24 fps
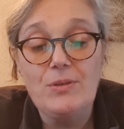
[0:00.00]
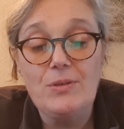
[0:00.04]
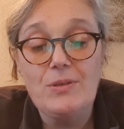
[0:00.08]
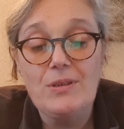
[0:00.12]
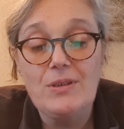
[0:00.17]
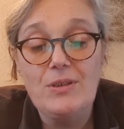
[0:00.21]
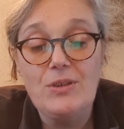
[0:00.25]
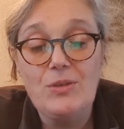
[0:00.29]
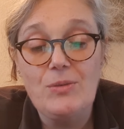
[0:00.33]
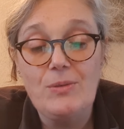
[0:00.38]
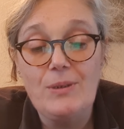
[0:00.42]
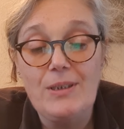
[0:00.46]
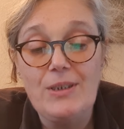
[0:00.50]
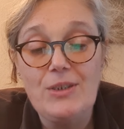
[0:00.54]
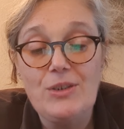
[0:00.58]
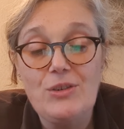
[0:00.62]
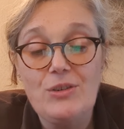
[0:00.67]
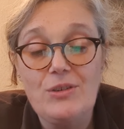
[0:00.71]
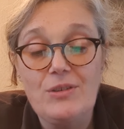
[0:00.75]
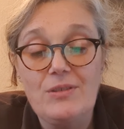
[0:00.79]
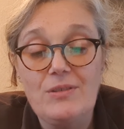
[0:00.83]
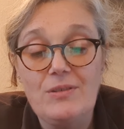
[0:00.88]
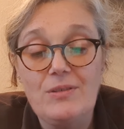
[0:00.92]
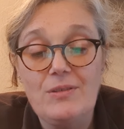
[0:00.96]

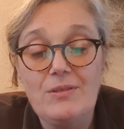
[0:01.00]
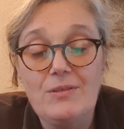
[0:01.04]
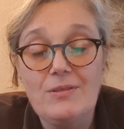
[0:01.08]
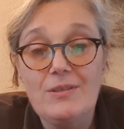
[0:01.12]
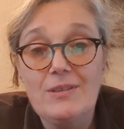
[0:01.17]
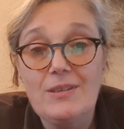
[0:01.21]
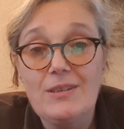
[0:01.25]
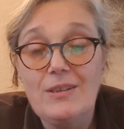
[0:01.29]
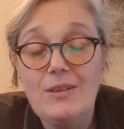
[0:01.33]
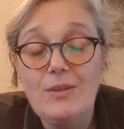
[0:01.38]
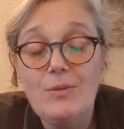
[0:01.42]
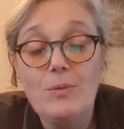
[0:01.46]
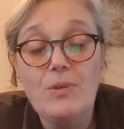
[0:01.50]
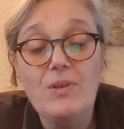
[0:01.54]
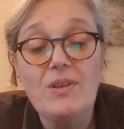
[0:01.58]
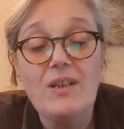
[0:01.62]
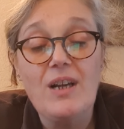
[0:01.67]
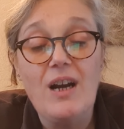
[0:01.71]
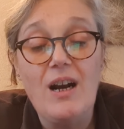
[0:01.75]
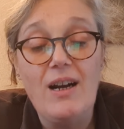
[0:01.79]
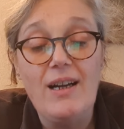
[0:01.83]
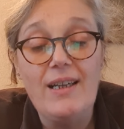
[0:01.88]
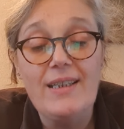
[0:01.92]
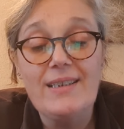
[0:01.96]
situation with
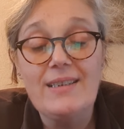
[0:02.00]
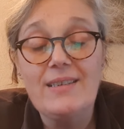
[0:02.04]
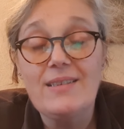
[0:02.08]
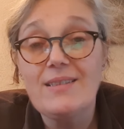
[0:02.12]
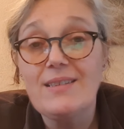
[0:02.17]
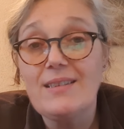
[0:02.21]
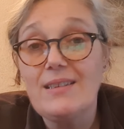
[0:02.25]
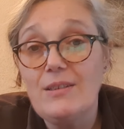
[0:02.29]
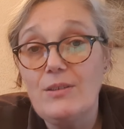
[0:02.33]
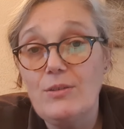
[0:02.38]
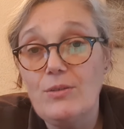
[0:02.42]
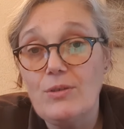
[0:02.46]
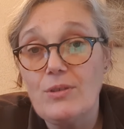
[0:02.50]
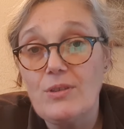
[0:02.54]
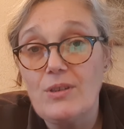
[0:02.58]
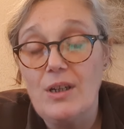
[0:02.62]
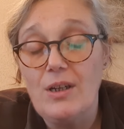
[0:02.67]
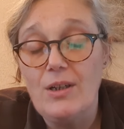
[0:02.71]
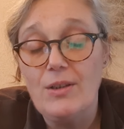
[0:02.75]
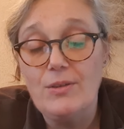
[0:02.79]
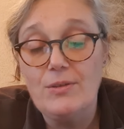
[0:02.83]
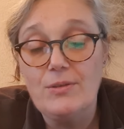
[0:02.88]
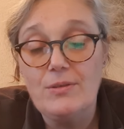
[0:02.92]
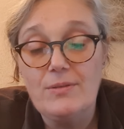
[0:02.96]
kindness in your
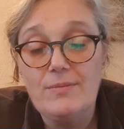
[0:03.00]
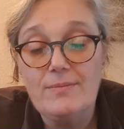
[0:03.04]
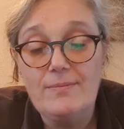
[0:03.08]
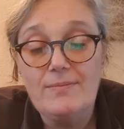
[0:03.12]
soul.